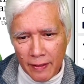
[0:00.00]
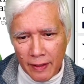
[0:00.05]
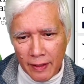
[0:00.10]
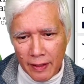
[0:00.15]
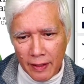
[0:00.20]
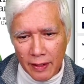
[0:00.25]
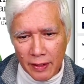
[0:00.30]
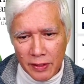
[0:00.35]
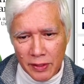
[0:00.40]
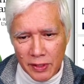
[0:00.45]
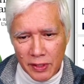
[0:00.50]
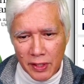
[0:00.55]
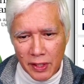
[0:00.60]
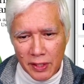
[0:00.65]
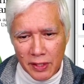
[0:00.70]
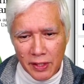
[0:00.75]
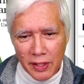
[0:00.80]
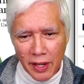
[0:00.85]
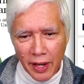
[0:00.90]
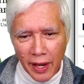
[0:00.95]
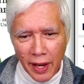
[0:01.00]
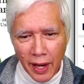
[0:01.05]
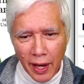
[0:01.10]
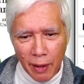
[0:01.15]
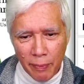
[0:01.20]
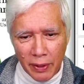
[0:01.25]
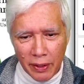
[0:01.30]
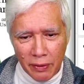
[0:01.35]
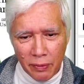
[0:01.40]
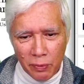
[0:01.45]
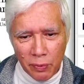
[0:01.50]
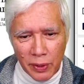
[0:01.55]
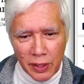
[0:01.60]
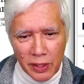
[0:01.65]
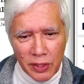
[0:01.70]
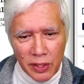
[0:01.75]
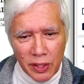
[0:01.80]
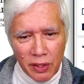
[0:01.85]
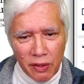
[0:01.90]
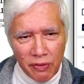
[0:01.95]
It's just a habit.
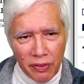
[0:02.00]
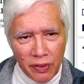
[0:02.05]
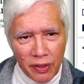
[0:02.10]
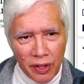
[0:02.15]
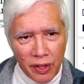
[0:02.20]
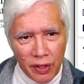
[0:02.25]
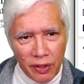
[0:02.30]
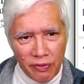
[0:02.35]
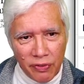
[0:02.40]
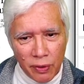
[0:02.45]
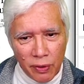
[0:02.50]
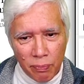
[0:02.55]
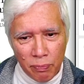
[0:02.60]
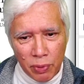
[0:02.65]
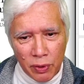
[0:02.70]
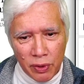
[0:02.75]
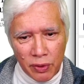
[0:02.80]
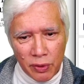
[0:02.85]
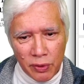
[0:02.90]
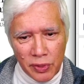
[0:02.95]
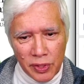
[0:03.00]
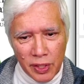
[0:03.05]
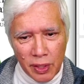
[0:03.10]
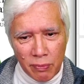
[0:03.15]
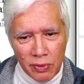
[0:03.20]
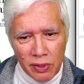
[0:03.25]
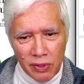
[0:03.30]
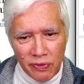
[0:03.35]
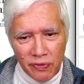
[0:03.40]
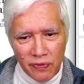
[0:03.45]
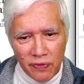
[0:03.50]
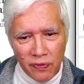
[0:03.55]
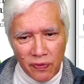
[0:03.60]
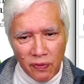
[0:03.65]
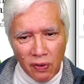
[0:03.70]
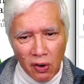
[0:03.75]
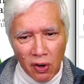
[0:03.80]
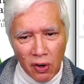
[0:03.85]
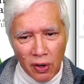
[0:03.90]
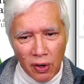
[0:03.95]
Reaching over here for blue seems
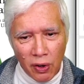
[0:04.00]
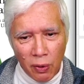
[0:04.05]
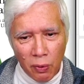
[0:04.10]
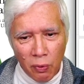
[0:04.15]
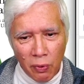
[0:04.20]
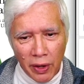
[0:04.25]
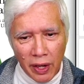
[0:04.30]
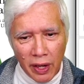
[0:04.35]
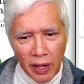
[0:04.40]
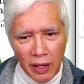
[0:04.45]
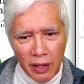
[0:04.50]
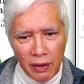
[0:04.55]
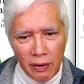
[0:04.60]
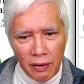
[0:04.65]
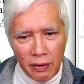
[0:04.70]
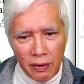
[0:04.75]
far away.